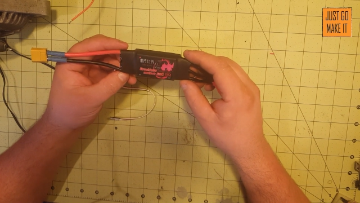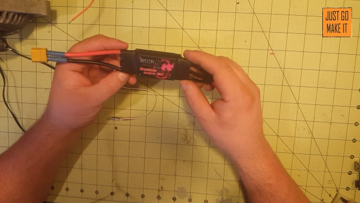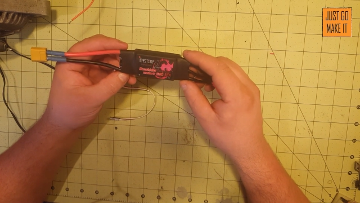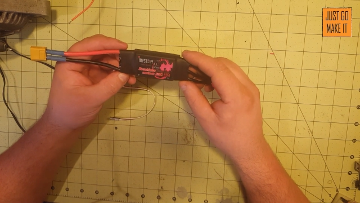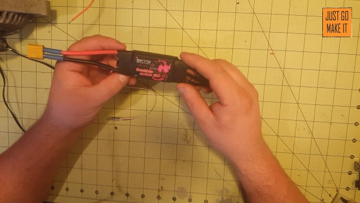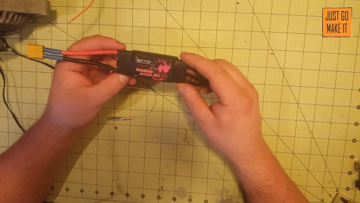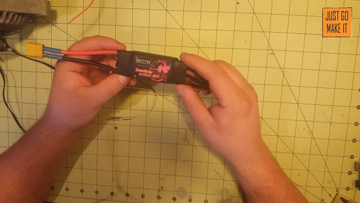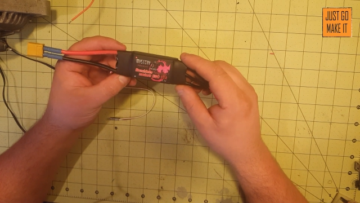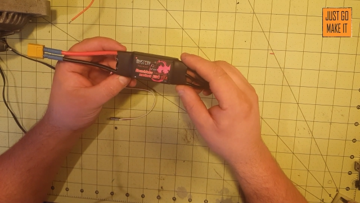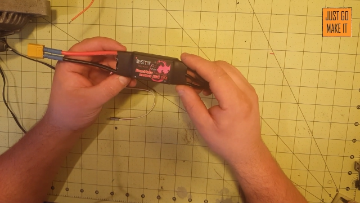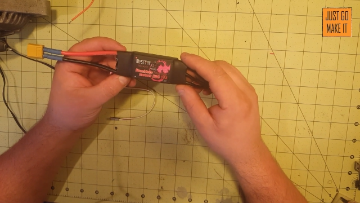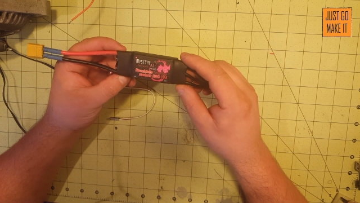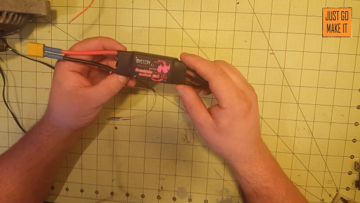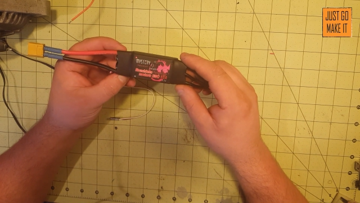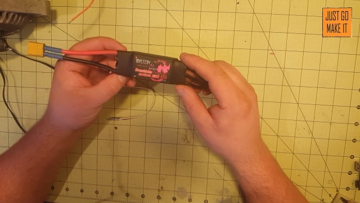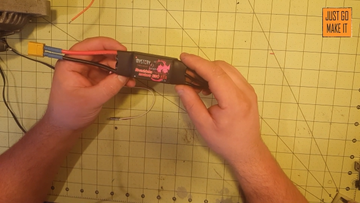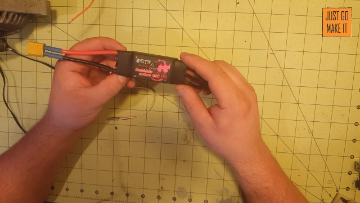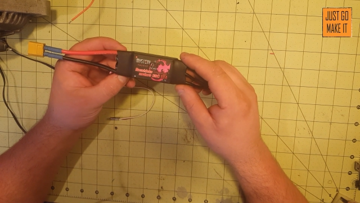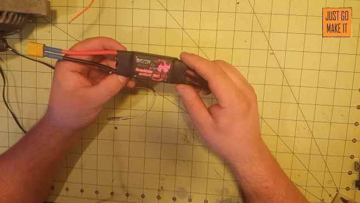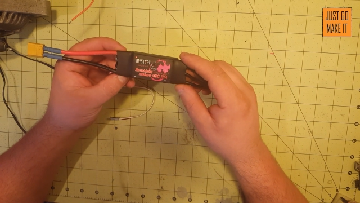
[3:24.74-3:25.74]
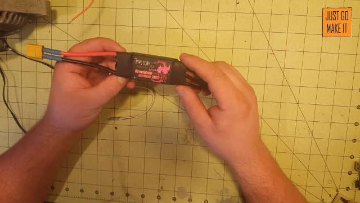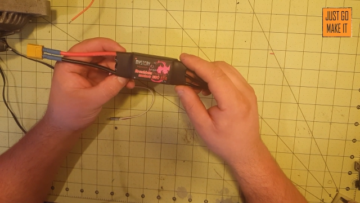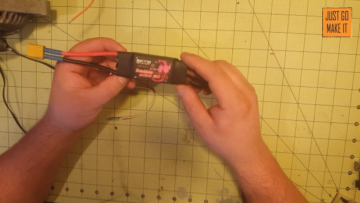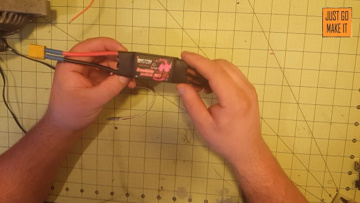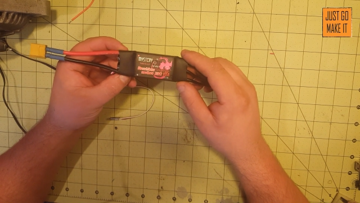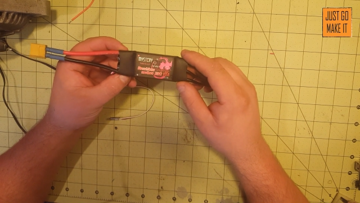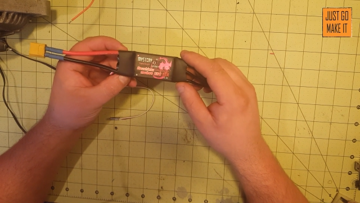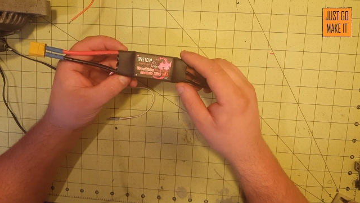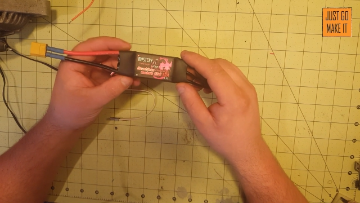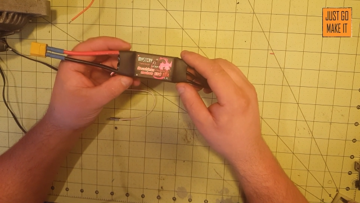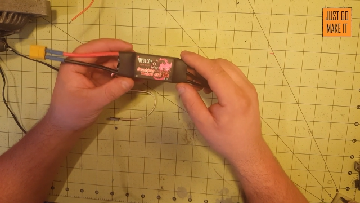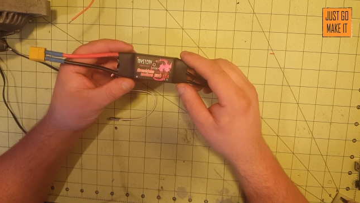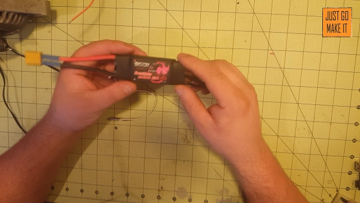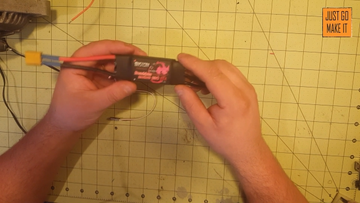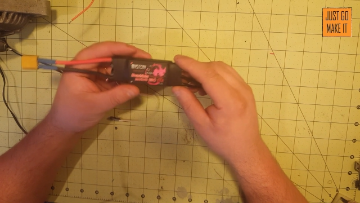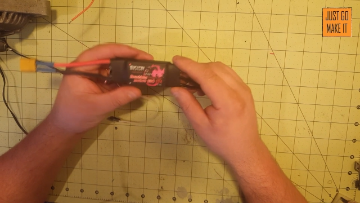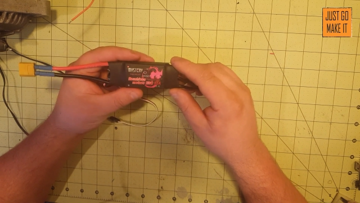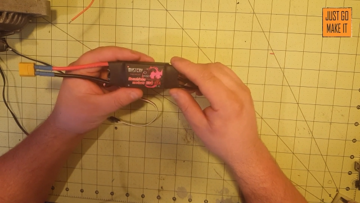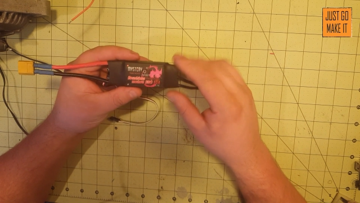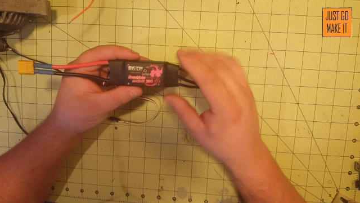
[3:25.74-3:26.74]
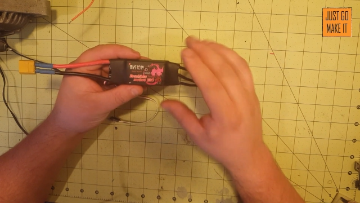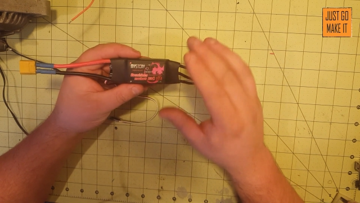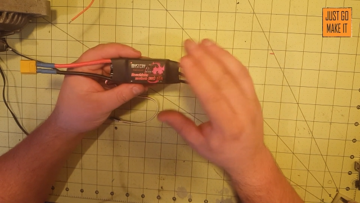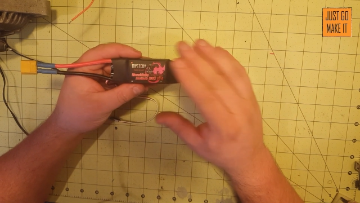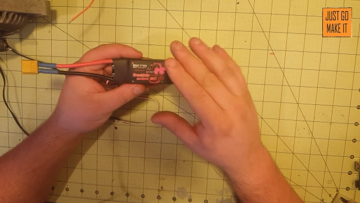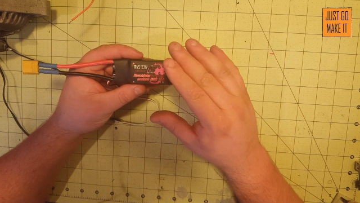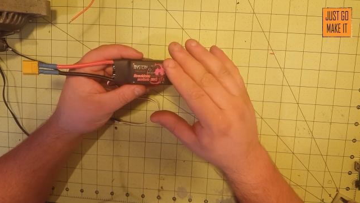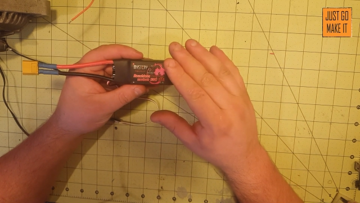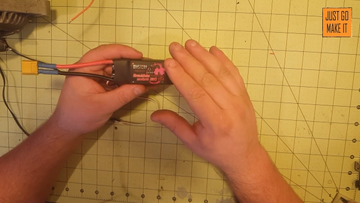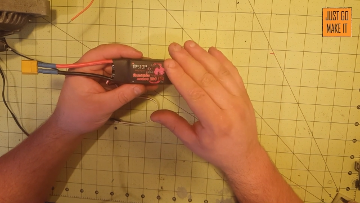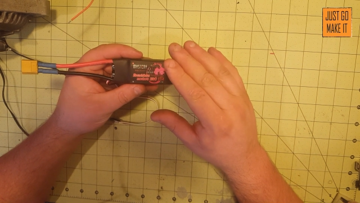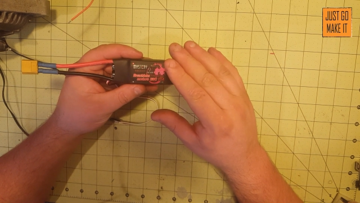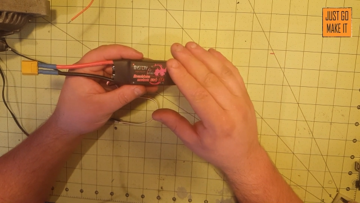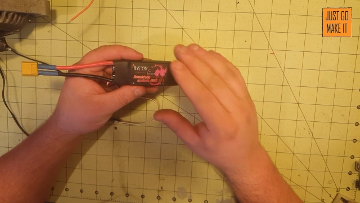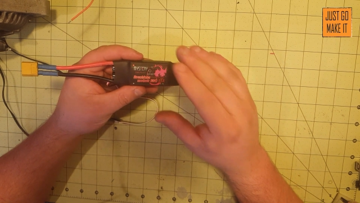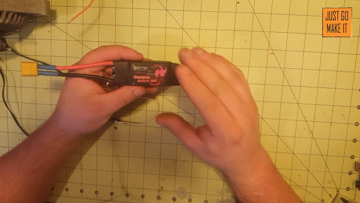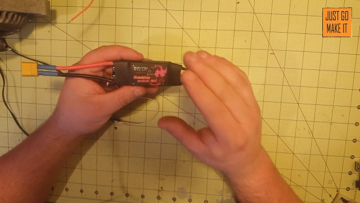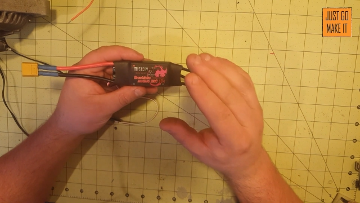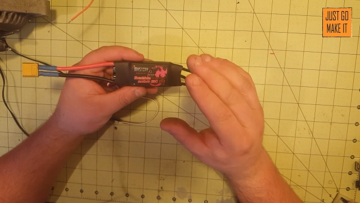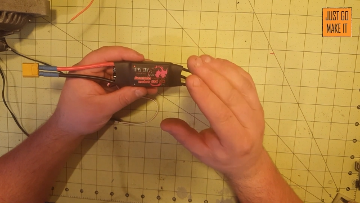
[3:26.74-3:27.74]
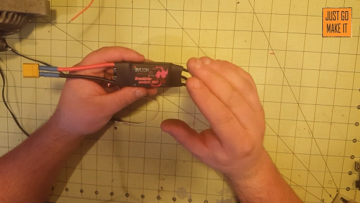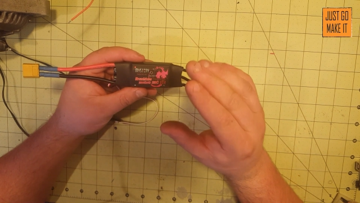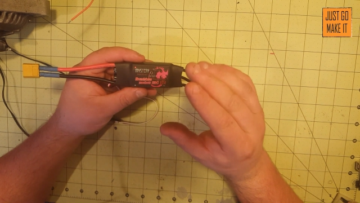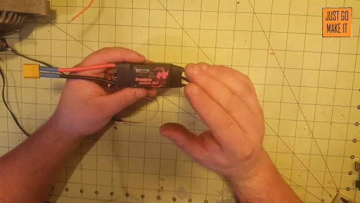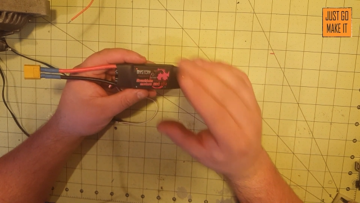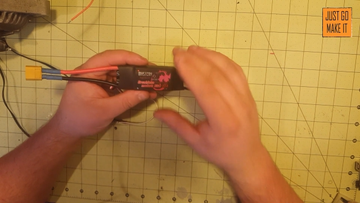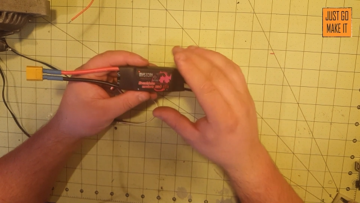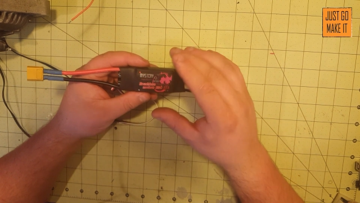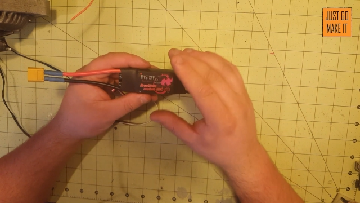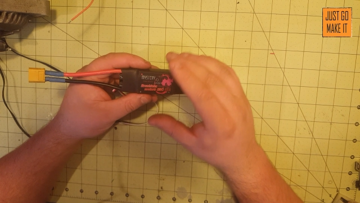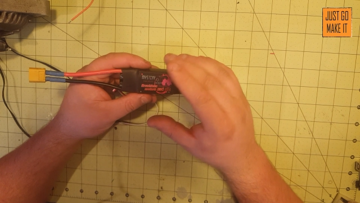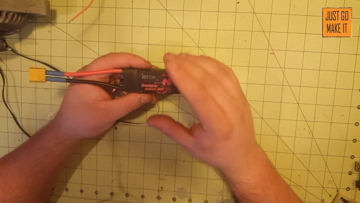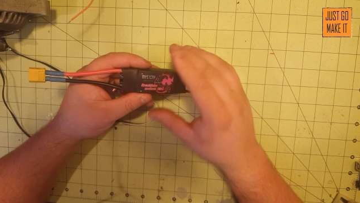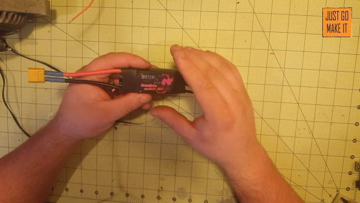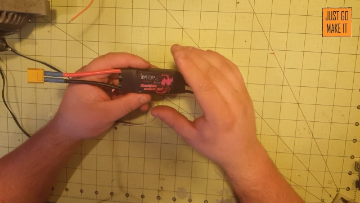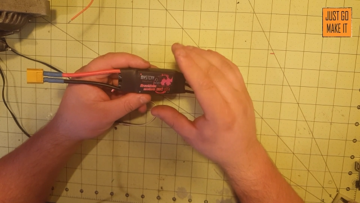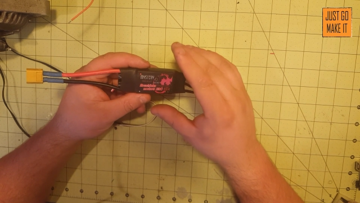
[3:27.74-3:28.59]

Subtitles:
(no speaker visible)